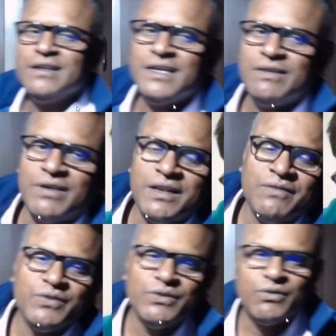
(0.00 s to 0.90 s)
even
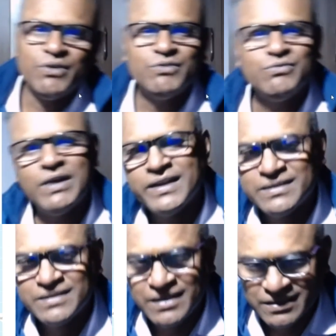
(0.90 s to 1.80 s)
if you don't do
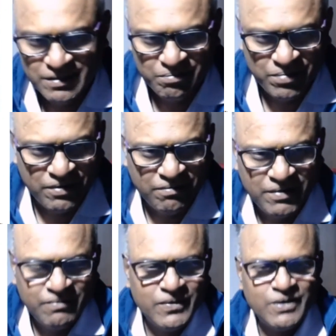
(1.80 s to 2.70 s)
anything, the
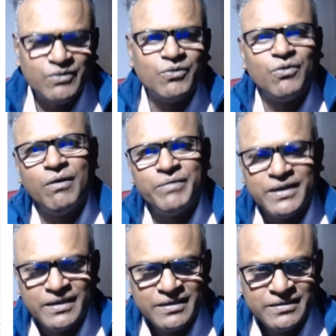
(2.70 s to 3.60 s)
problem will go away.